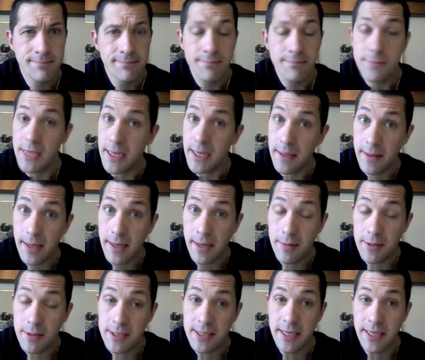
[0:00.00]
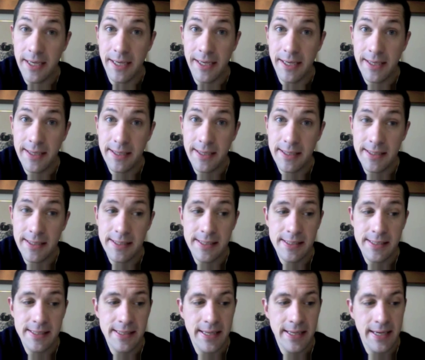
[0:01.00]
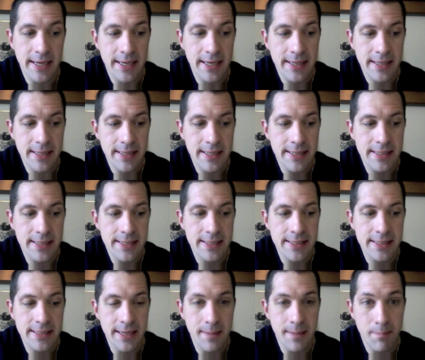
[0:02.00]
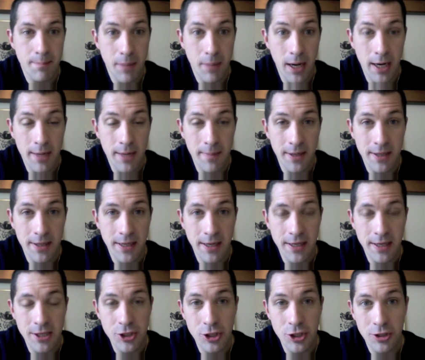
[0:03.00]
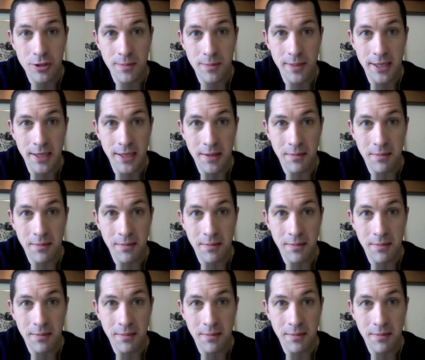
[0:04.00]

Second thing I would say is that this embodiment, in addition to being